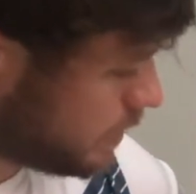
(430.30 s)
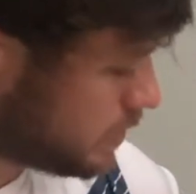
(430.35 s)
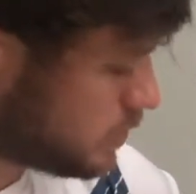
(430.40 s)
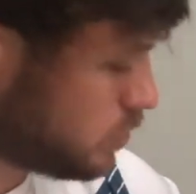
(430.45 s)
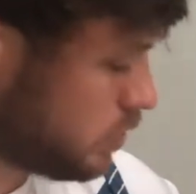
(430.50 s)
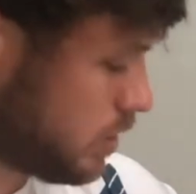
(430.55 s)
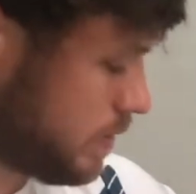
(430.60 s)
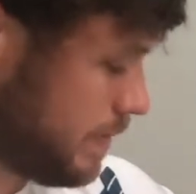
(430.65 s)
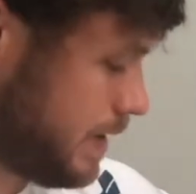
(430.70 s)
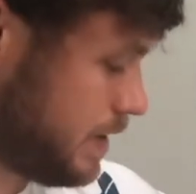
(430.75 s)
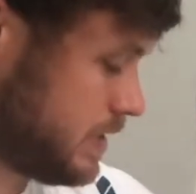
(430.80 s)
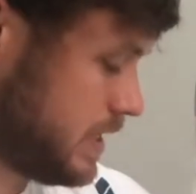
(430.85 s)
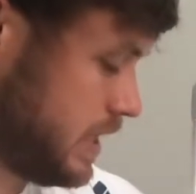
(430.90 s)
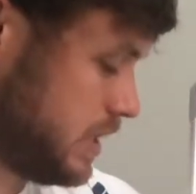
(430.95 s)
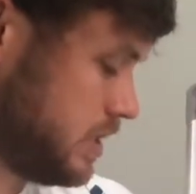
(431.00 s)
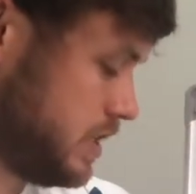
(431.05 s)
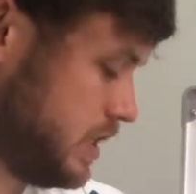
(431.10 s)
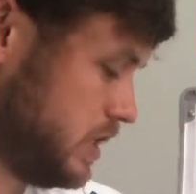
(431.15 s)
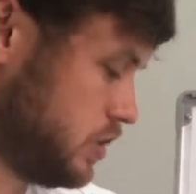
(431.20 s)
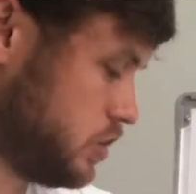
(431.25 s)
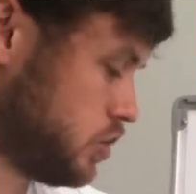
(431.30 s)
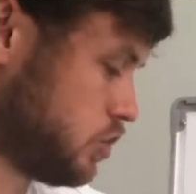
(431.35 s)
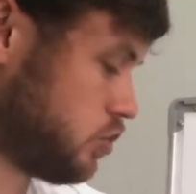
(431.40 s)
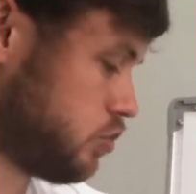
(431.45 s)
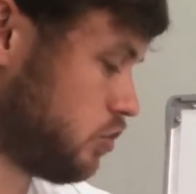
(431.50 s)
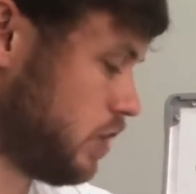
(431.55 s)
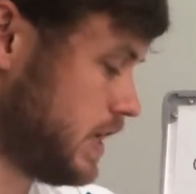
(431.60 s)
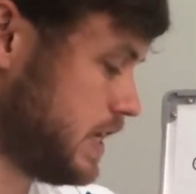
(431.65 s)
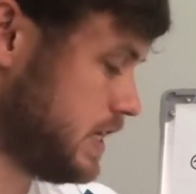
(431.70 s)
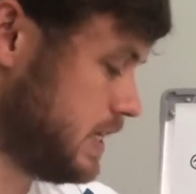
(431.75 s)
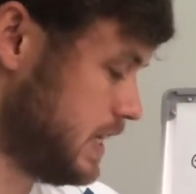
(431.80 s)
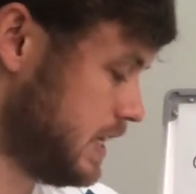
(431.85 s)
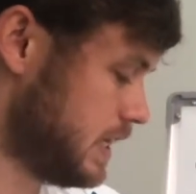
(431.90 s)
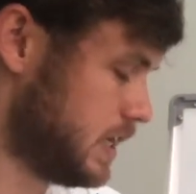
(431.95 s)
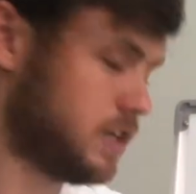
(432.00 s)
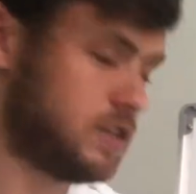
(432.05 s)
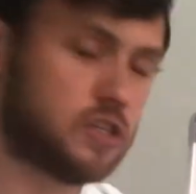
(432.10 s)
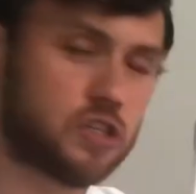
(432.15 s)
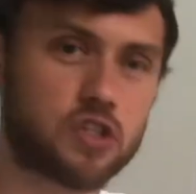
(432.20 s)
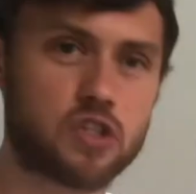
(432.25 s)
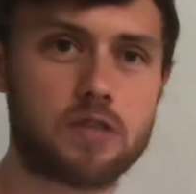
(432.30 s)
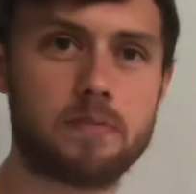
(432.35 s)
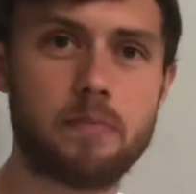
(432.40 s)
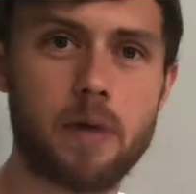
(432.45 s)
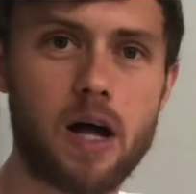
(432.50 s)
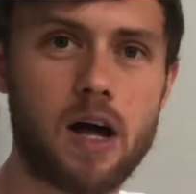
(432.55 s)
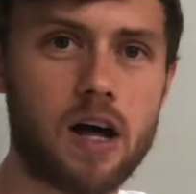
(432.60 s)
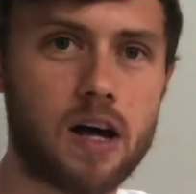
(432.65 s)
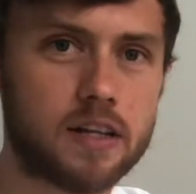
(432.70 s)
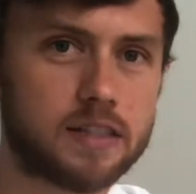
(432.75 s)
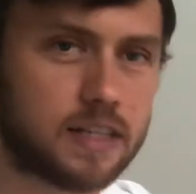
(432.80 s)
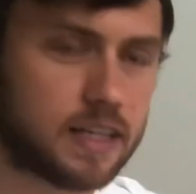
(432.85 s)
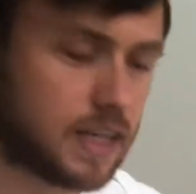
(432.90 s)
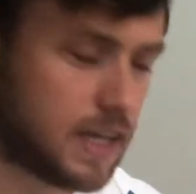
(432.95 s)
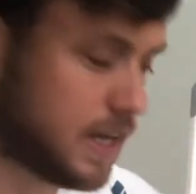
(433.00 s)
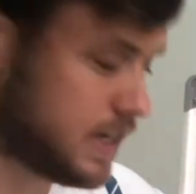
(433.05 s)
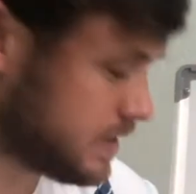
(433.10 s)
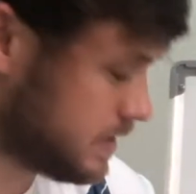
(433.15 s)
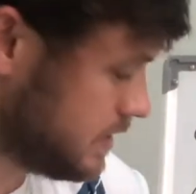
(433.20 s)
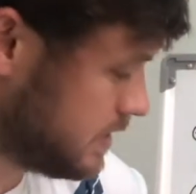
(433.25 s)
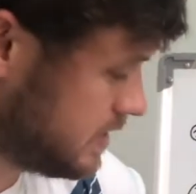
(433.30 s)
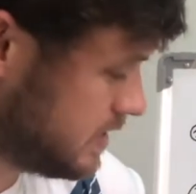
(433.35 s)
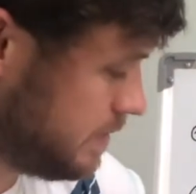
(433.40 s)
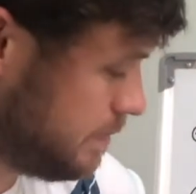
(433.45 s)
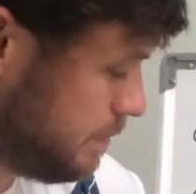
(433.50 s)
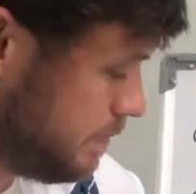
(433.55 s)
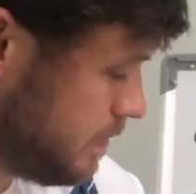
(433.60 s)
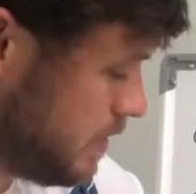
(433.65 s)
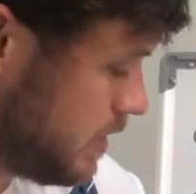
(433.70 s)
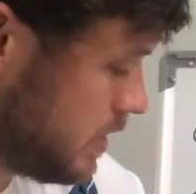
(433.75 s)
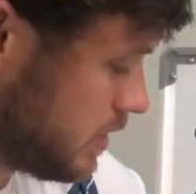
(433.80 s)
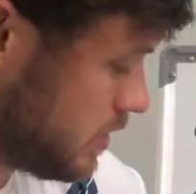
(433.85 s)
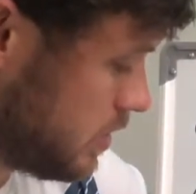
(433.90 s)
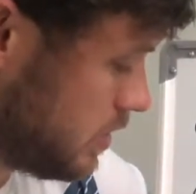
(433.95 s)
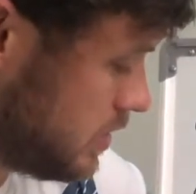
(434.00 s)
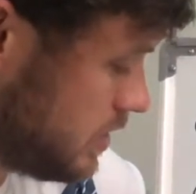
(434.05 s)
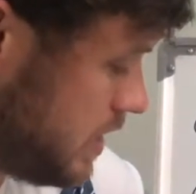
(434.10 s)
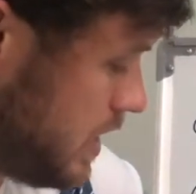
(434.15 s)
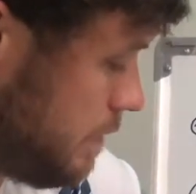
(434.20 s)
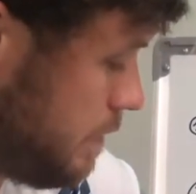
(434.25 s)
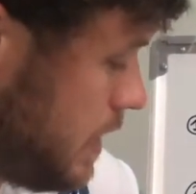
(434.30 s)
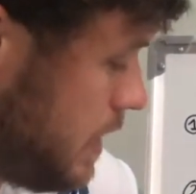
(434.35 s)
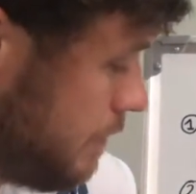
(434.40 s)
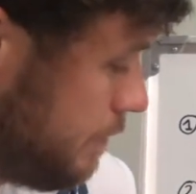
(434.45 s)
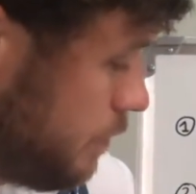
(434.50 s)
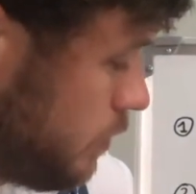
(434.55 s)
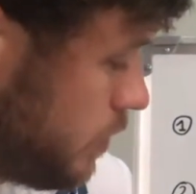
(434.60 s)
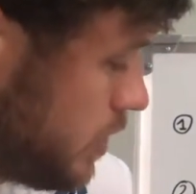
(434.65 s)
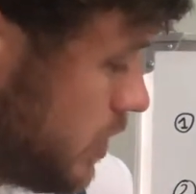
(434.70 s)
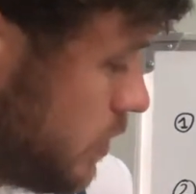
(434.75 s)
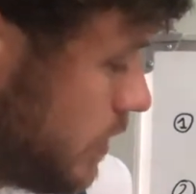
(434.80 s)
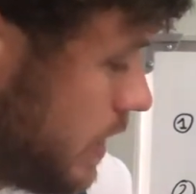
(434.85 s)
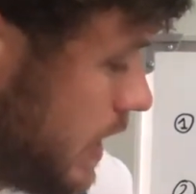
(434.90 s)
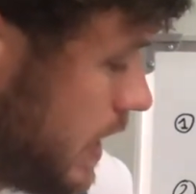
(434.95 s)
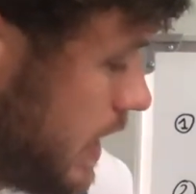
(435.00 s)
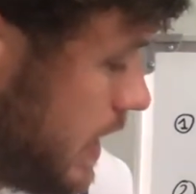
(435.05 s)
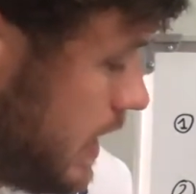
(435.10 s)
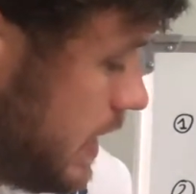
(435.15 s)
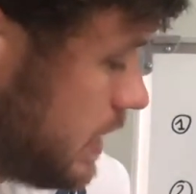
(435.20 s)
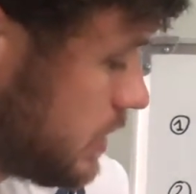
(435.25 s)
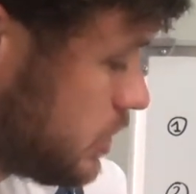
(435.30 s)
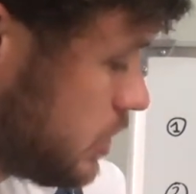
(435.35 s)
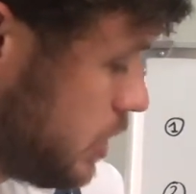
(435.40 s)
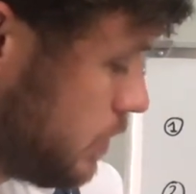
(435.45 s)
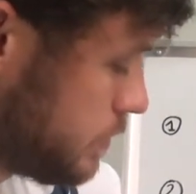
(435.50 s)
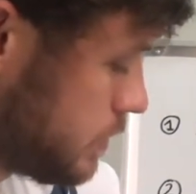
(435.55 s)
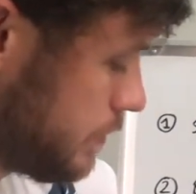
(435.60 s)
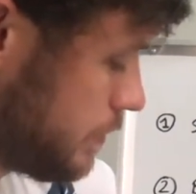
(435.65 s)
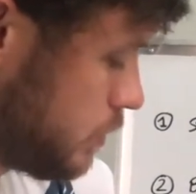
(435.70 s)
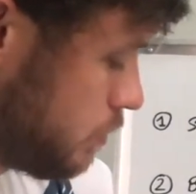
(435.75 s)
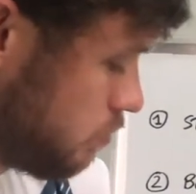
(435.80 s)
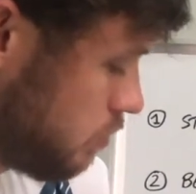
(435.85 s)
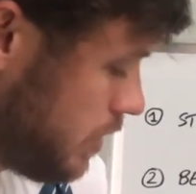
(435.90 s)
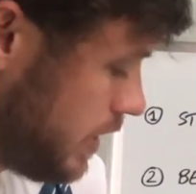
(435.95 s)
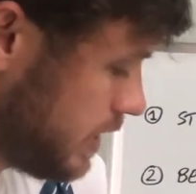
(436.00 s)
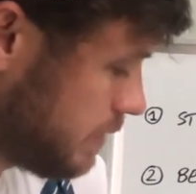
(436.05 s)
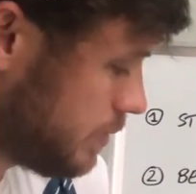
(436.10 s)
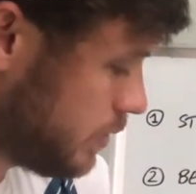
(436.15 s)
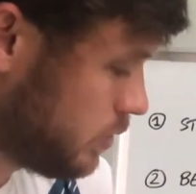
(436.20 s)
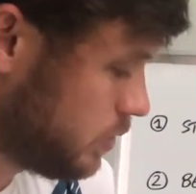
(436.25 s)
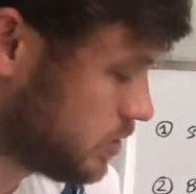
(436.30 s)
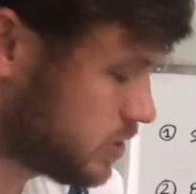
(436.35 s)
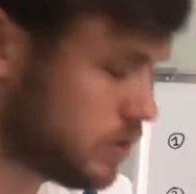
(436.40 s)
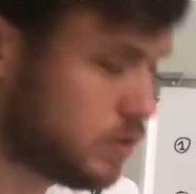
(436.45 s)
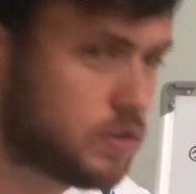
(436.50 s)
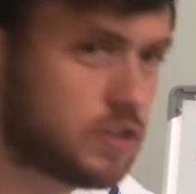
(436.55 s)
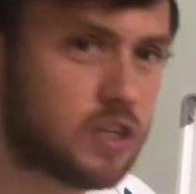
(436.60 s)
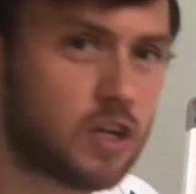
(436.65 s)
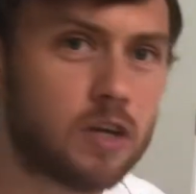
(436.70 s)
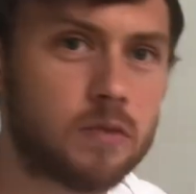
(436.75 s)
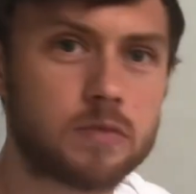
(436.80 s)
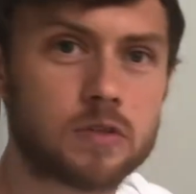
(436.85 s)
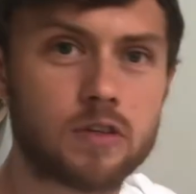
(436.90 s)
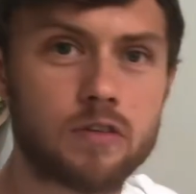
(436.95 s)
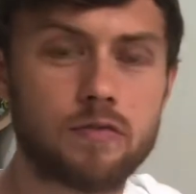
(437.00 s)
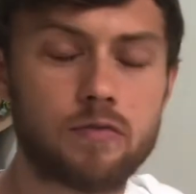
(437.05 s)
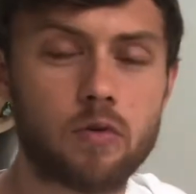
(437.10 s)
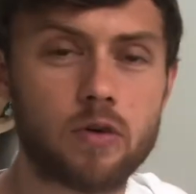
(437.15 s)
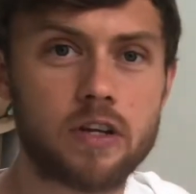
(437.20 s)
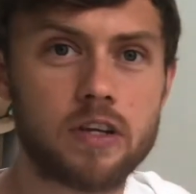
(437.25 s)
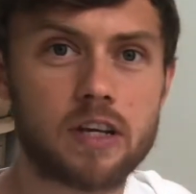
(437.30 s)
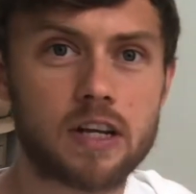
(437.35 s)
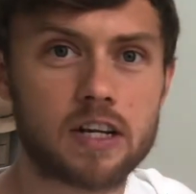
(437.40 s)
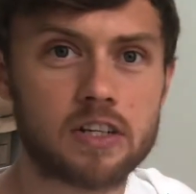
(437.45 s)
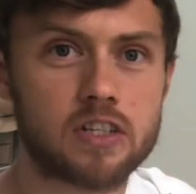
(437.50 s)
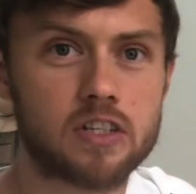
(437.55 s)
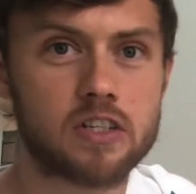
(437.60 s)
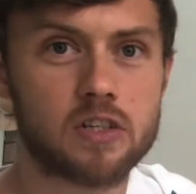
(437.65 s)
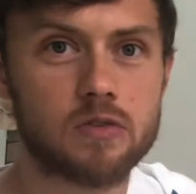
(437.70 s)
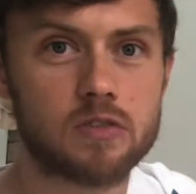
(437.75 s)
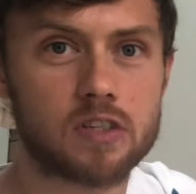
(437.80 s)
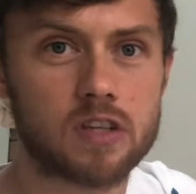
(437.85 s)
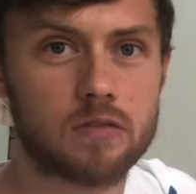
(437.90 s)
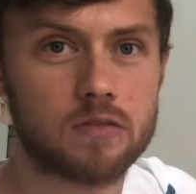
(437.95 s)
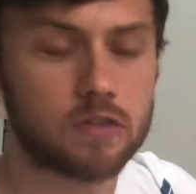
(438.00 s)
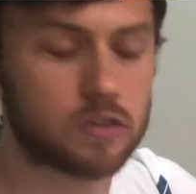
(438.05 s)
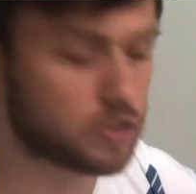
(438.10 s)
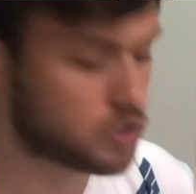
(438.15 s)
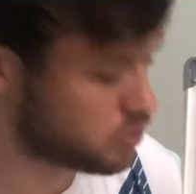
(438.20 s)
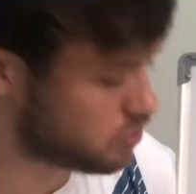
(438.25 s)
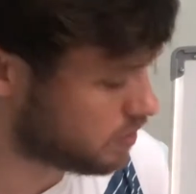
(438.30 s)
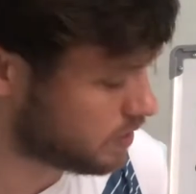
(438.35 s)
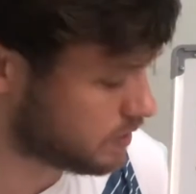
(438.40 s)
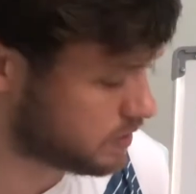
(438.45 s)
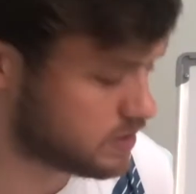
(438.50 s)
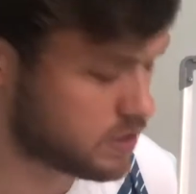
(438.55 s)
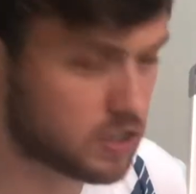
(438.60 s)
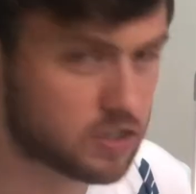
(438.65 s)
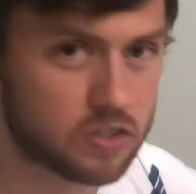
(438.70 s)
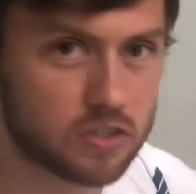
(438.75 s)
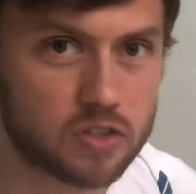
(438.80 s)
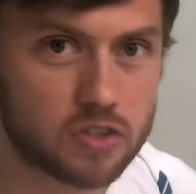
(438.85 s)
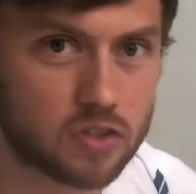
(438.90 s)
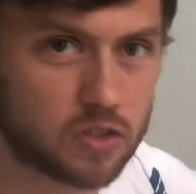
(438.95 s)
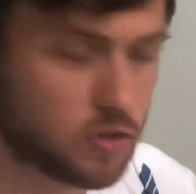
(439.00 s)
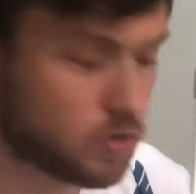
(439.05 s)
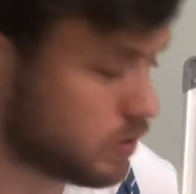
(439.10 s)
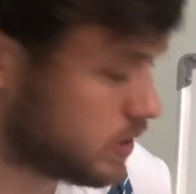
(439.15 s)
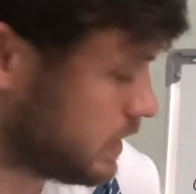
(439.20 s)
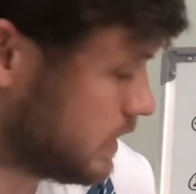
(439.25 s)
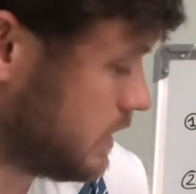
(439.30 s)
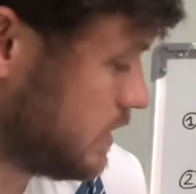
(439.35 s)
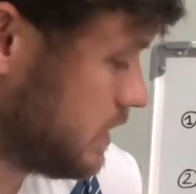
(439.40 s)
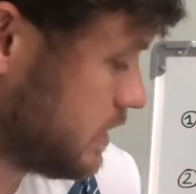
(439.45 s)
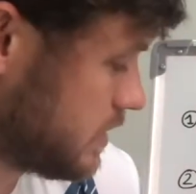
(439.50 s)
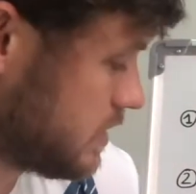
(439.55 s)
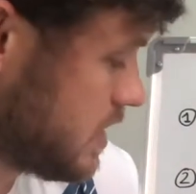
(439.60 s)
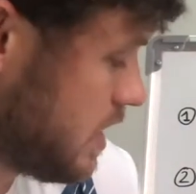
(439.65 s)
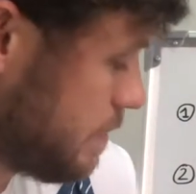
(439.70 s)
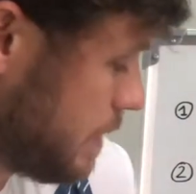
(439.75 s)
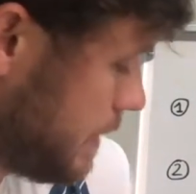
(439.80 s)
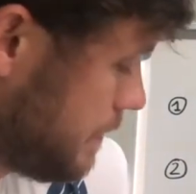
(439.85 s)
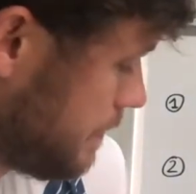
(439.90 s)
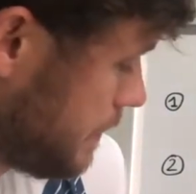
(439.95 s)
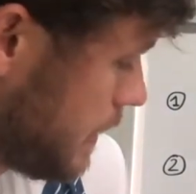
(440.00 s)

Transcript: to talk about is actually training smart. Okay, so this is a good tip here for you in terms of your running, but also in terms of what you can actually do in terms of your strength sessions during the summer.